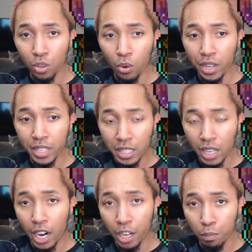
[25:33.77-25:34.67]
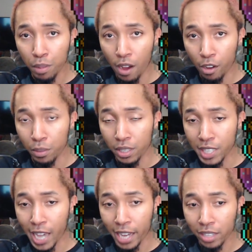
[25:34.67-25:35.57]
on is unblockable
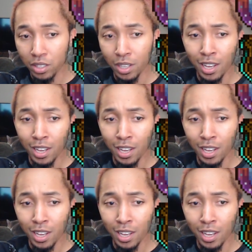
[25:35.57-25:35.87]
attacks.